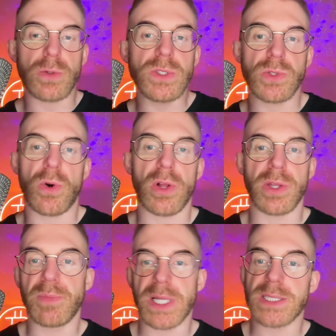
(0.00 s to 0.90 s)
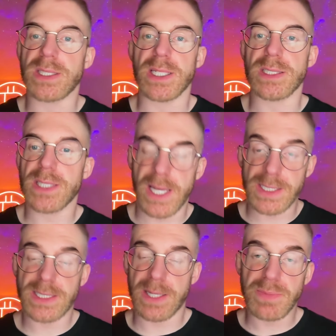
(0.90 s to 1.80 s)
to all the places that
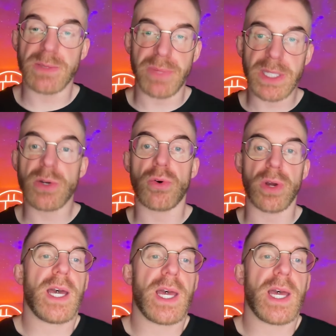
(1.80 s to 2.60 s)
accept Bitcoin.